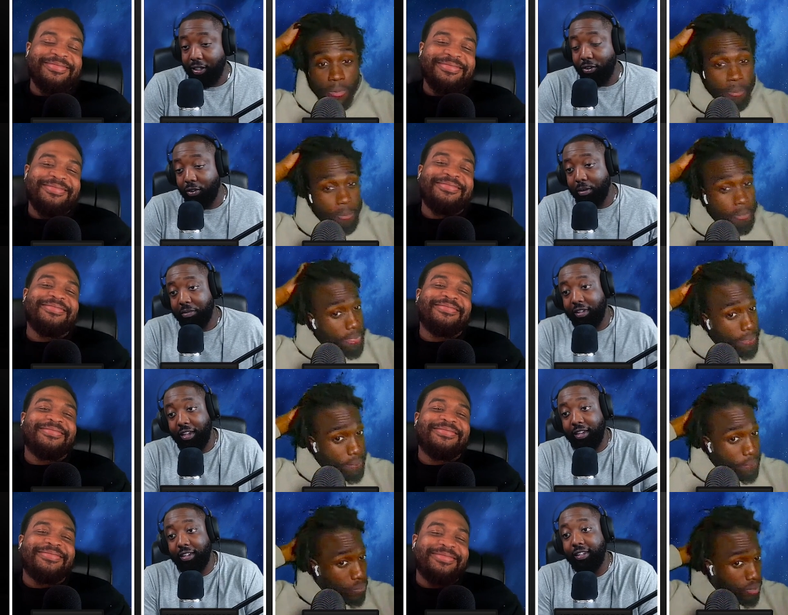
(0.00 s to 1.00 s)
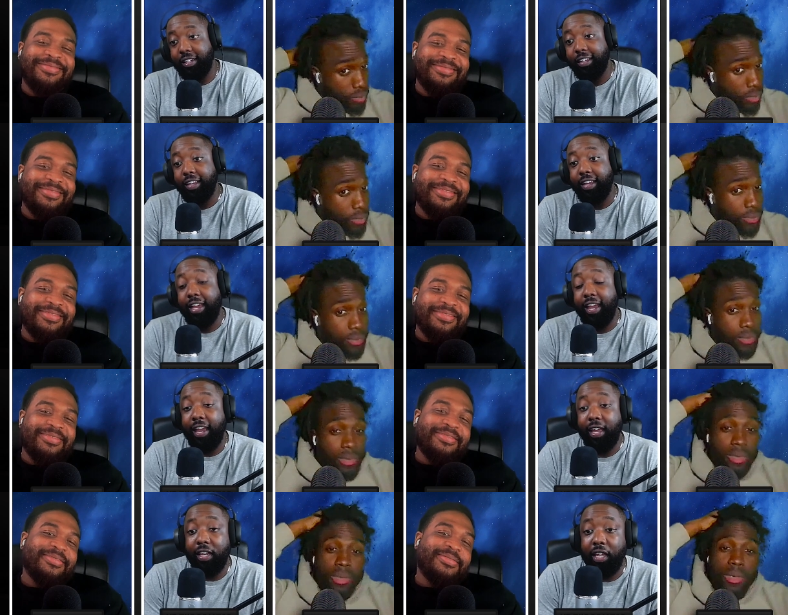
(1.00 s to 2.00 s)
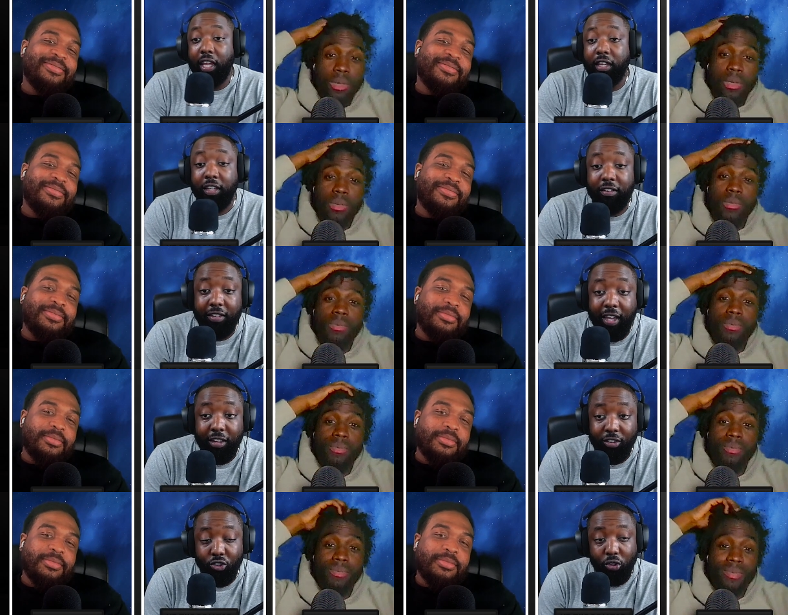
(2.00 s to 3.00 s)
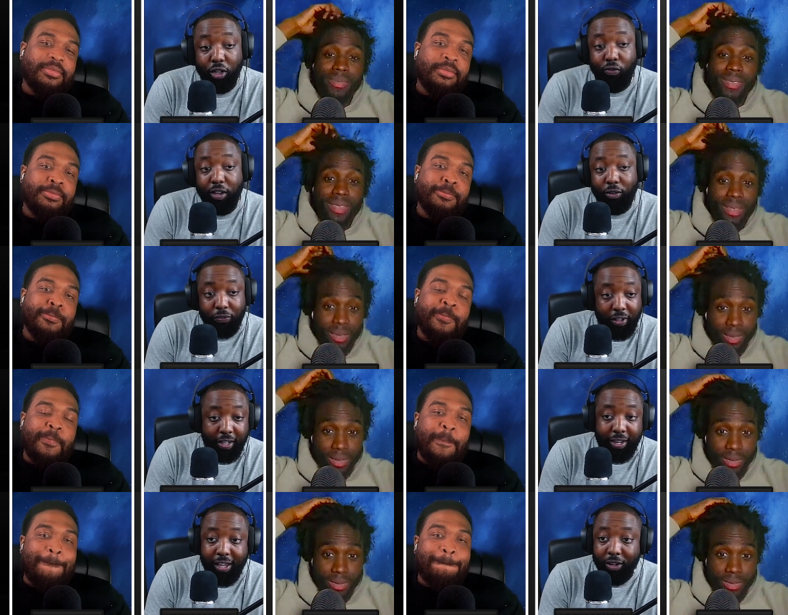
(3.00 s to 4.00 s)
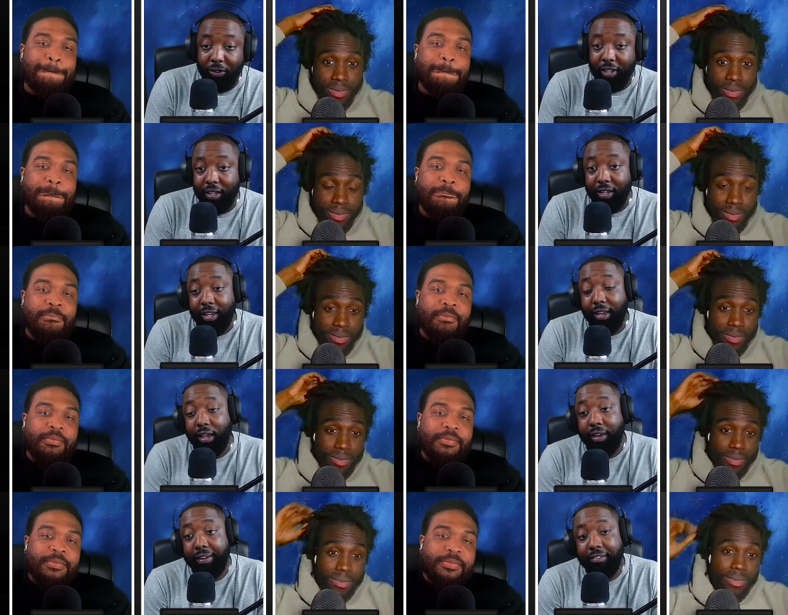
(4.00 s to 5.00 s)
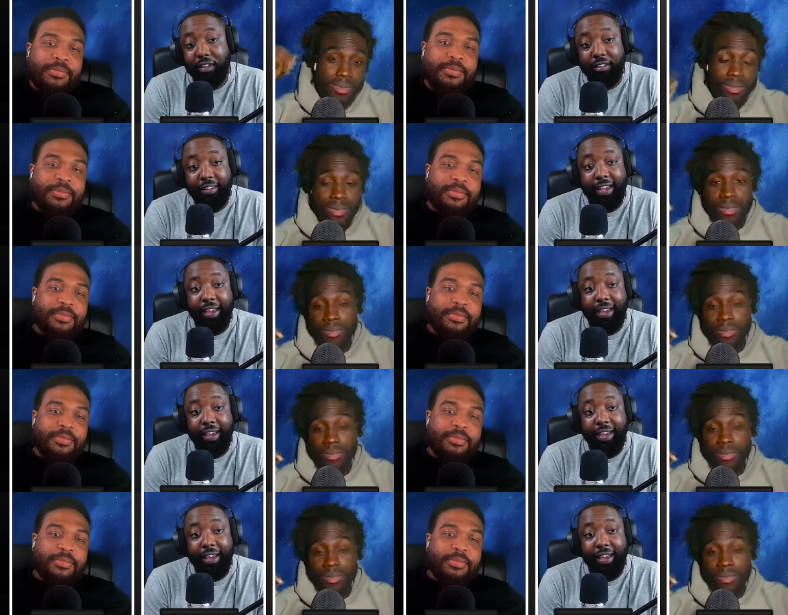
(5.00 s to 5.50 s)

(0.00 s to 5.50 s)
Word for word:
Speaker 1: You know what I'm saying? And he did say he's a Julius Randle fan now, and he said